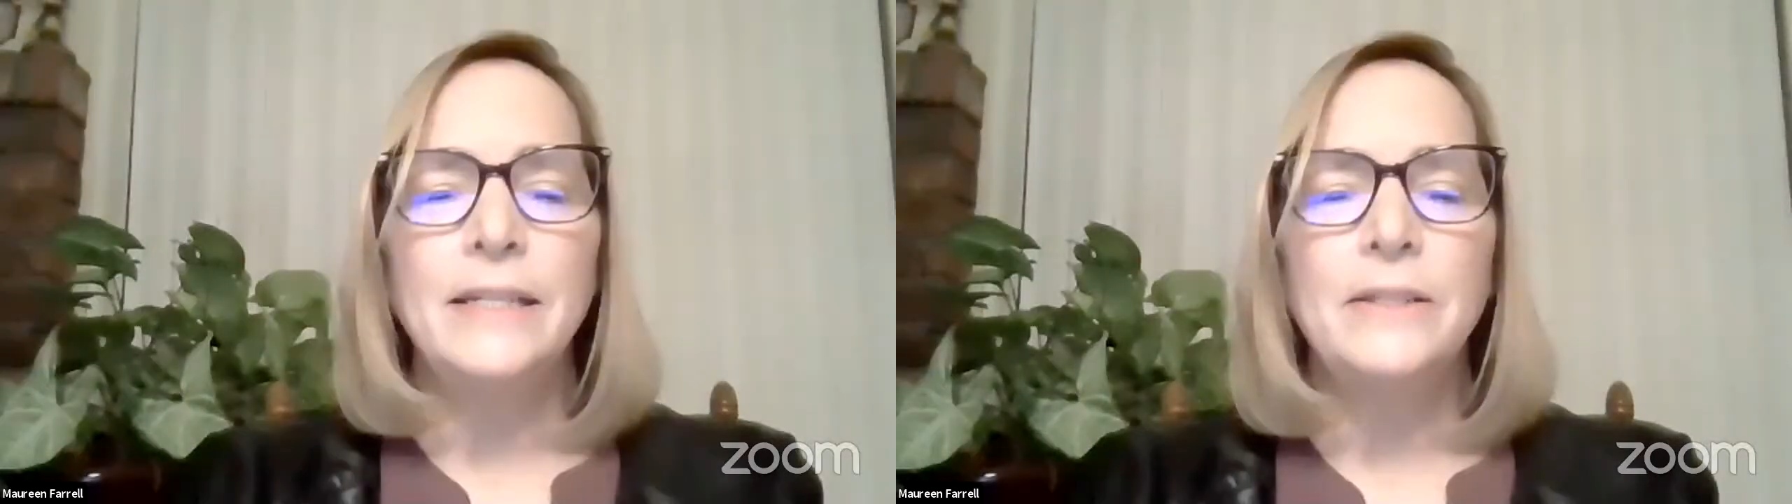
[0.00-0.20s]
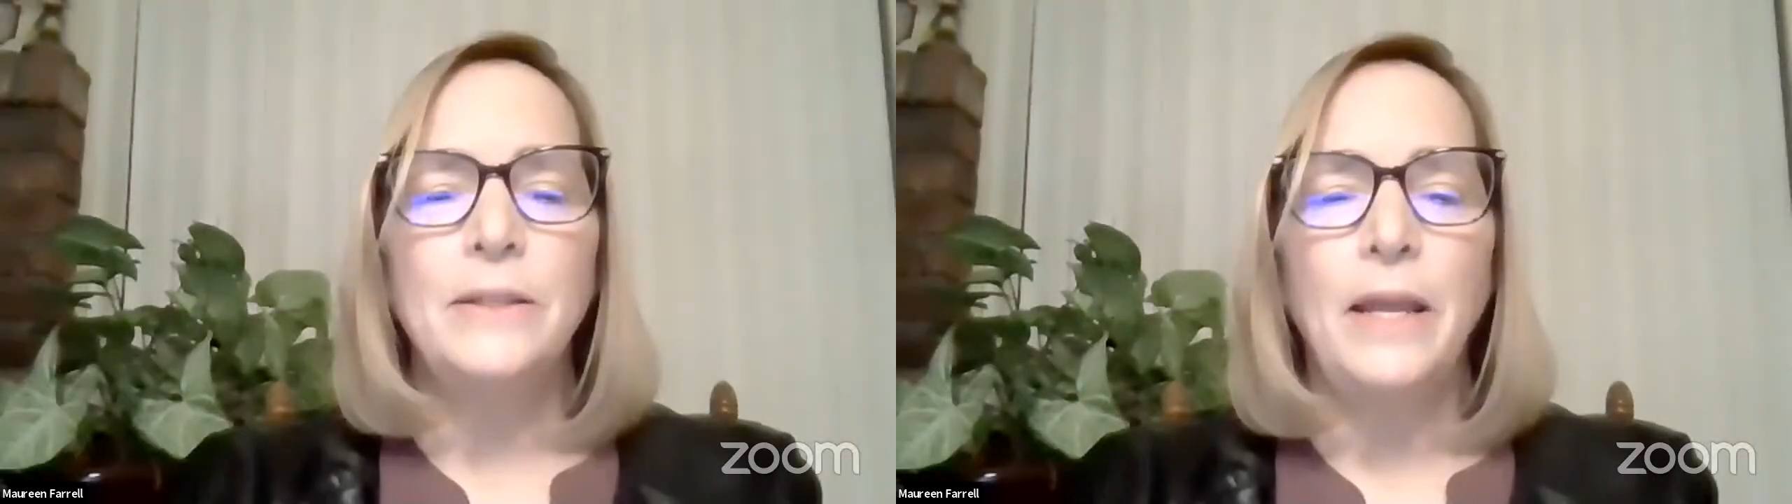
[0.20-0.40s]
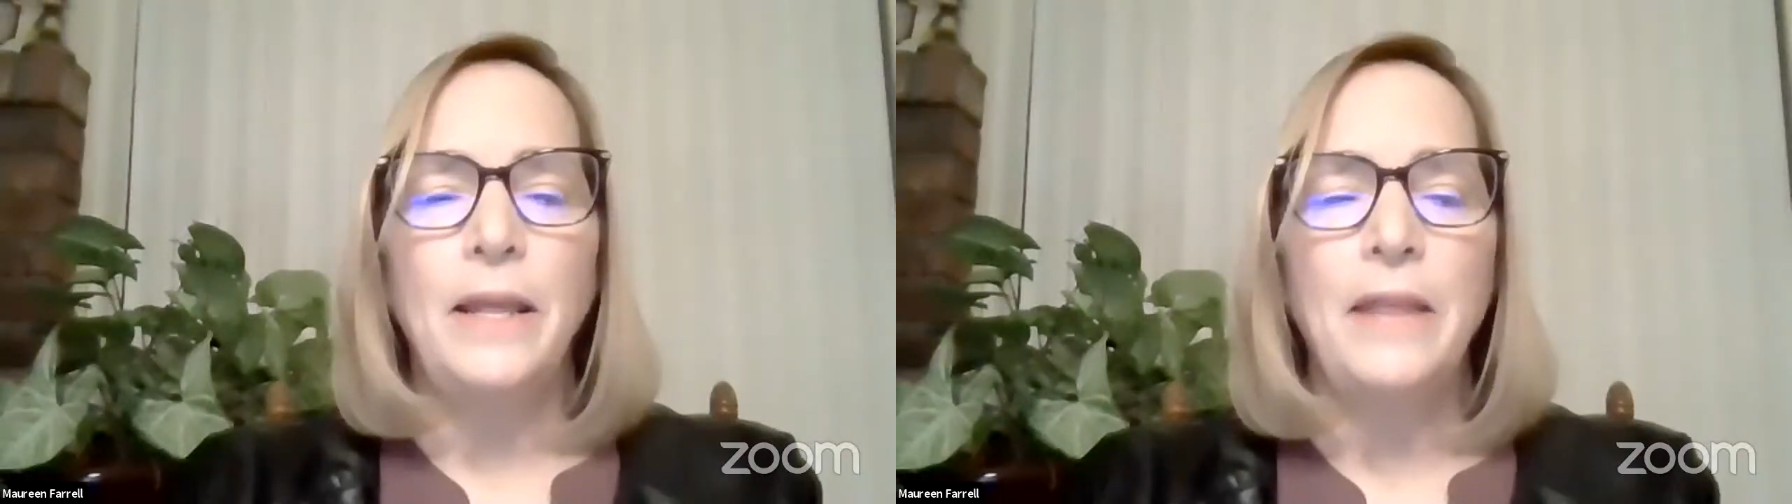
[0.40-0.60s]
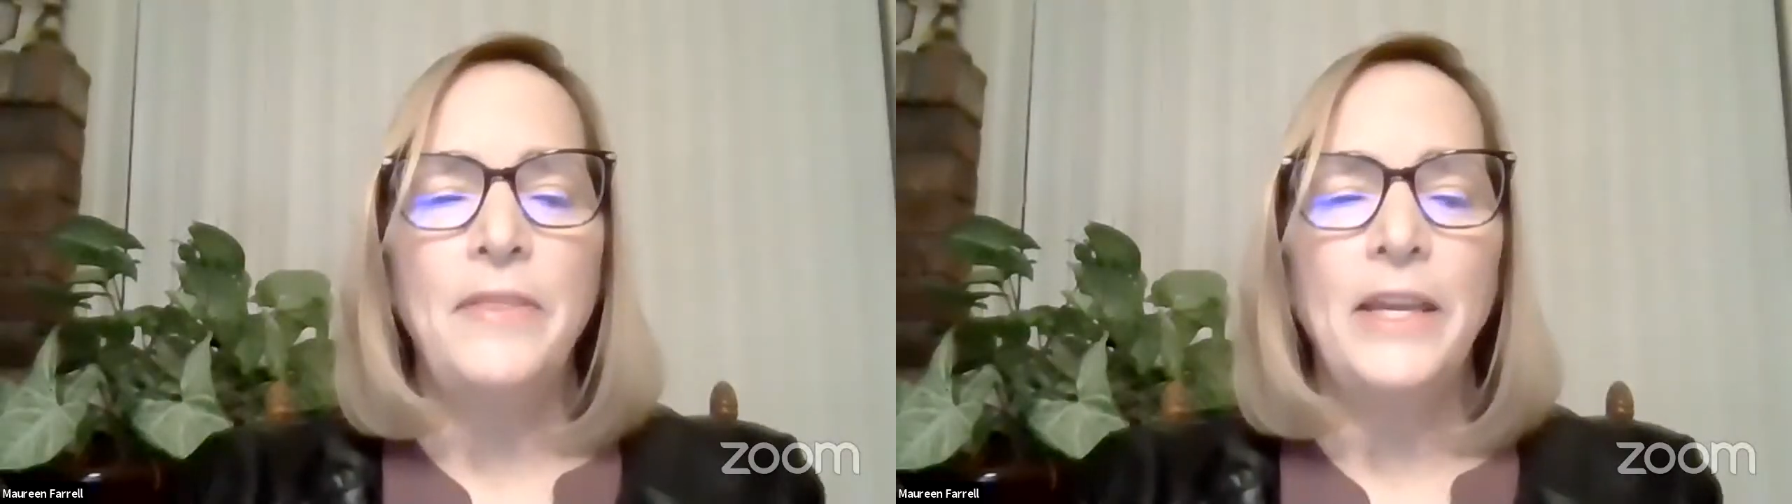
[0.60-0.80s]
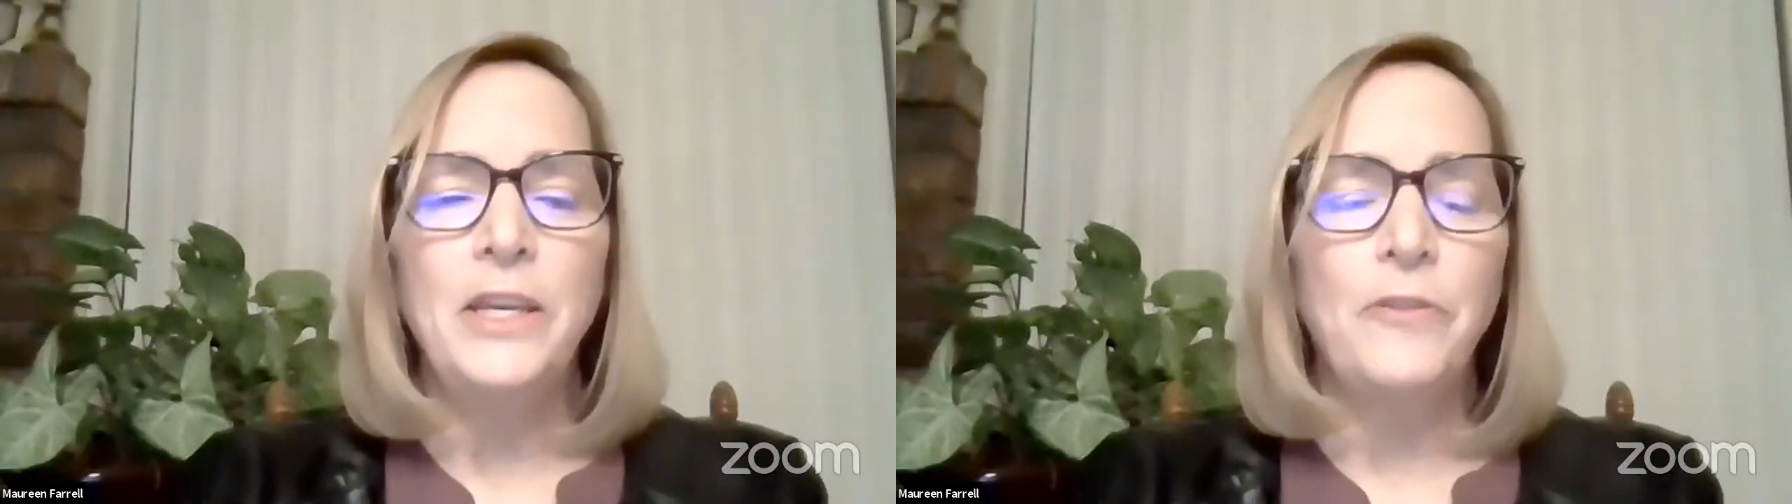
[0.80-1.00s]
to,
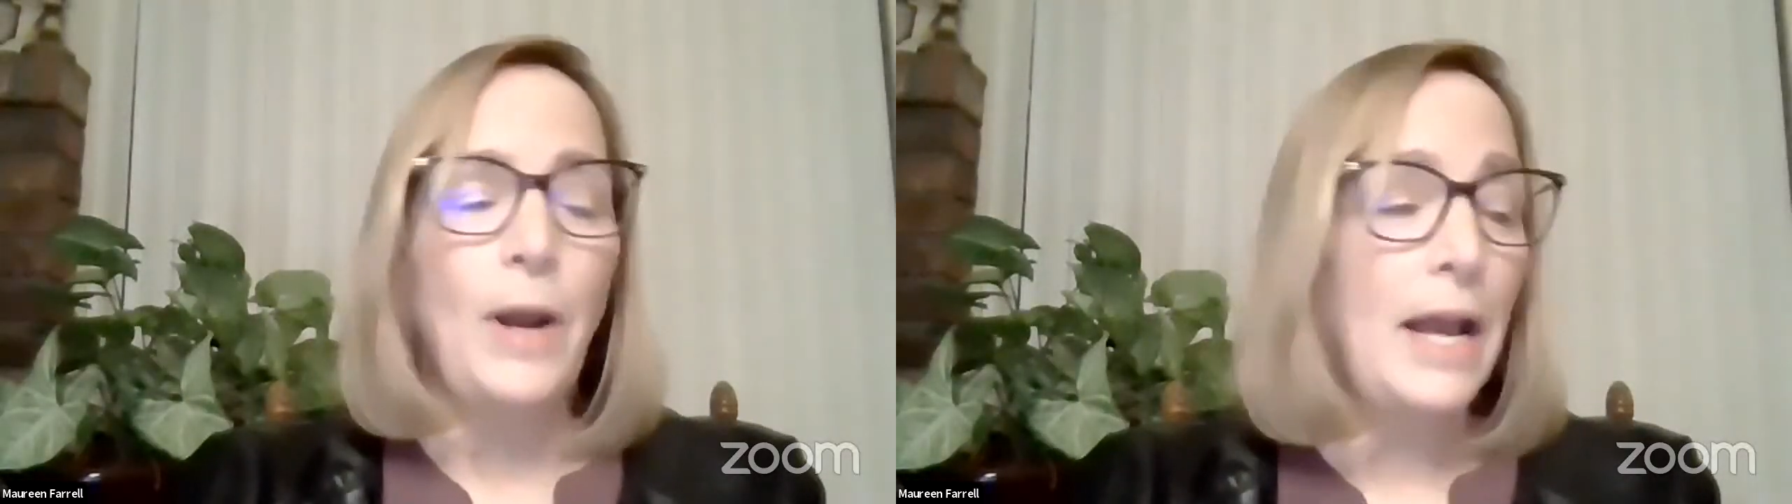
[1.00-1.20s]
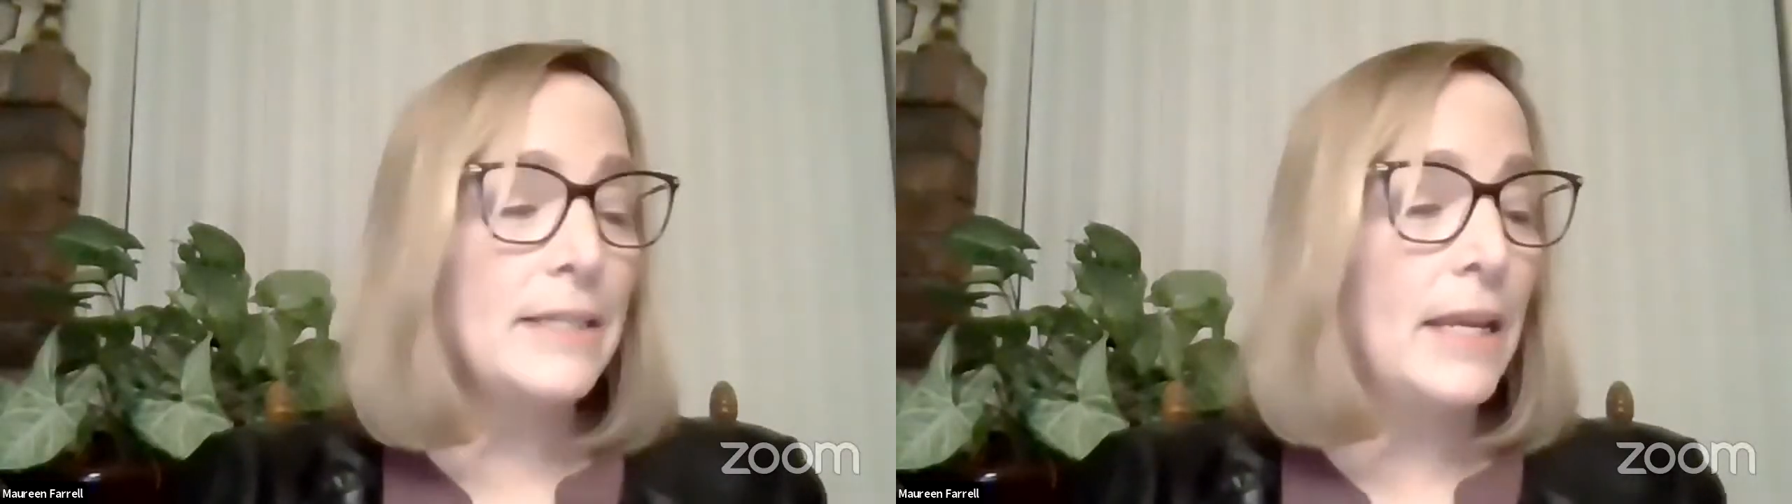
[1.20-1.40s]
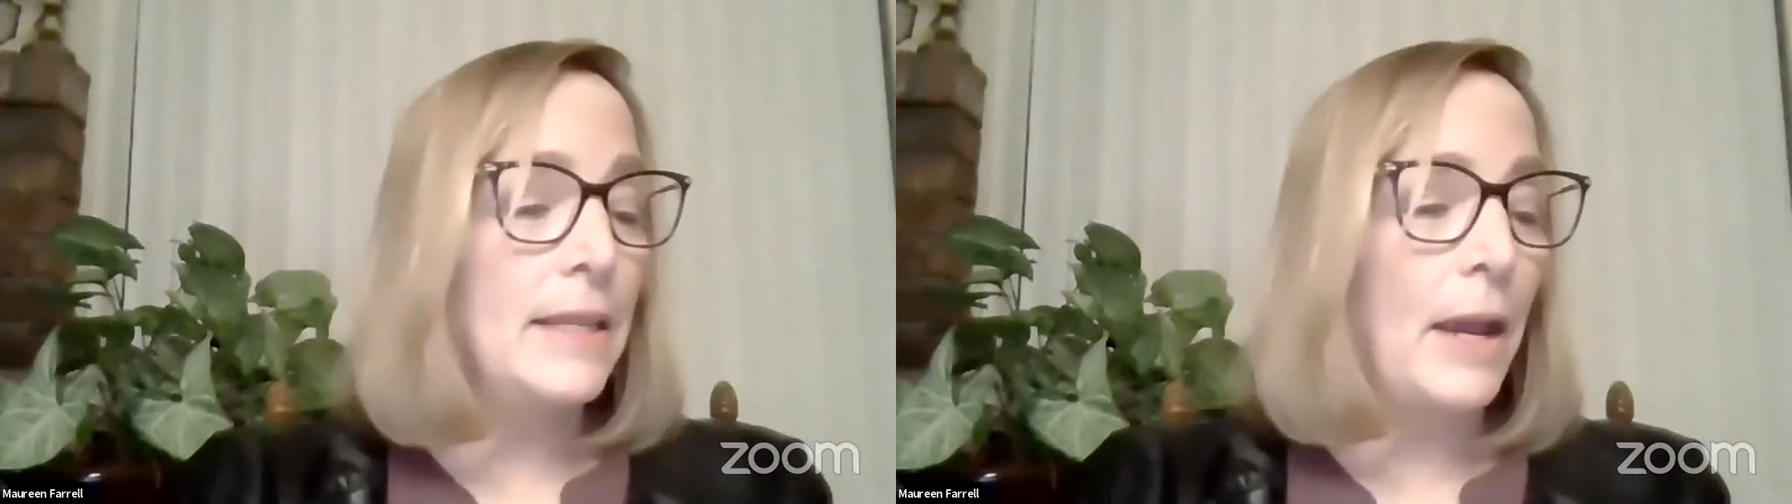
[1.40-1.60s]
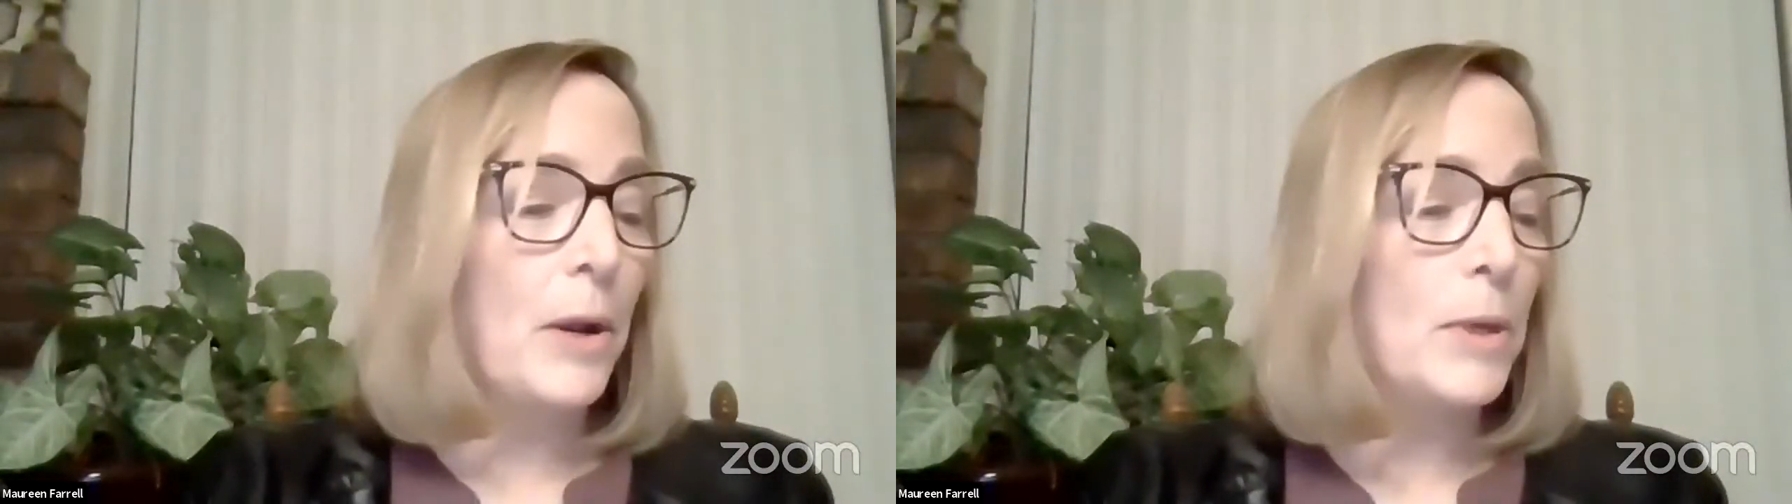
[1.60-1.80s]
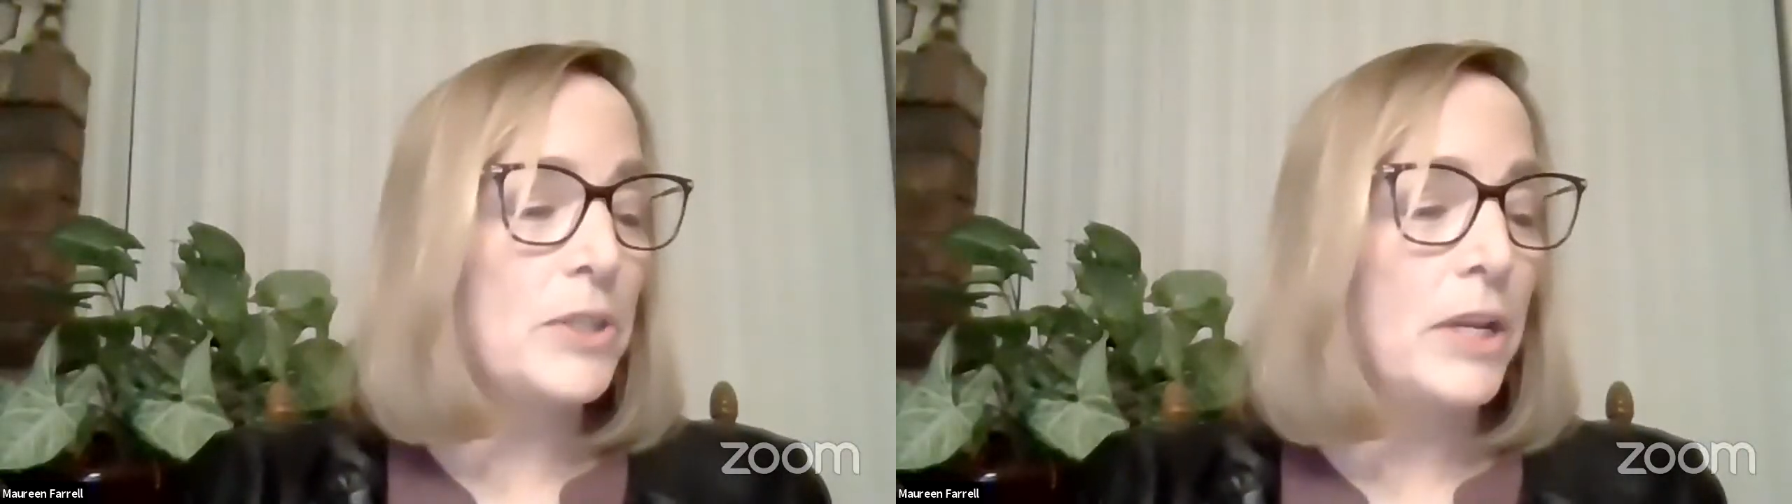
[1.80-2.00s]
and thank you for asking
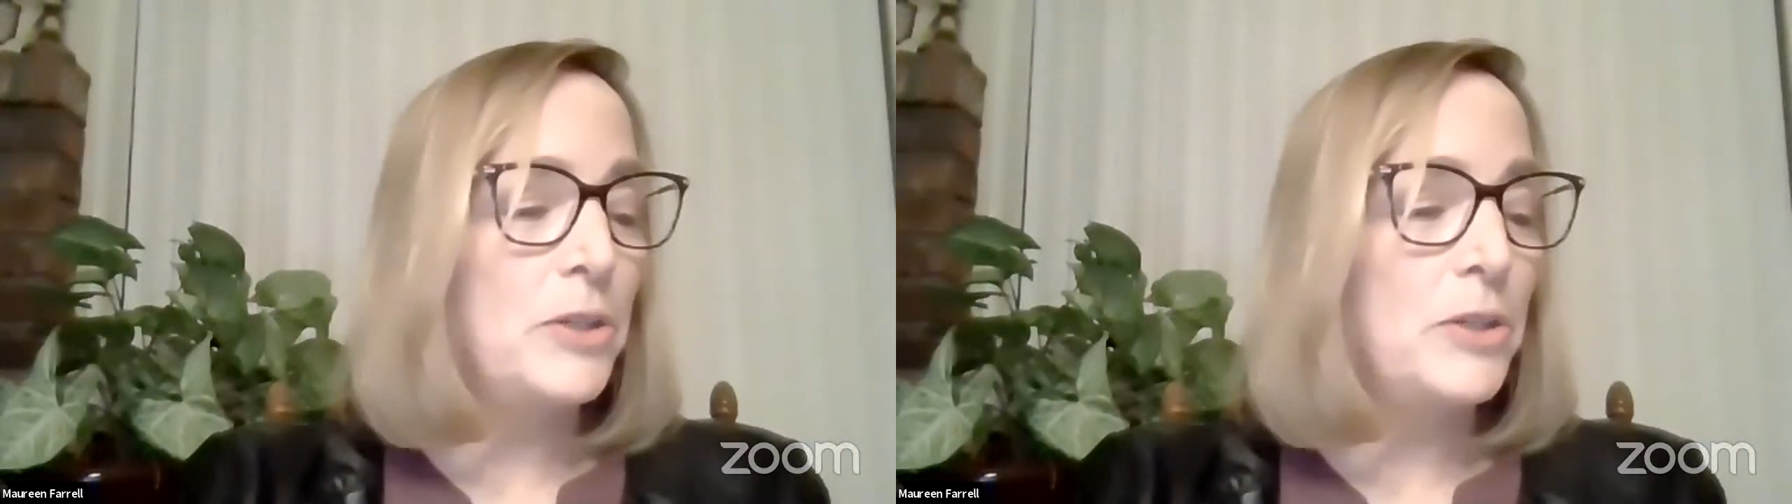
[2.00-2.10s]
that question.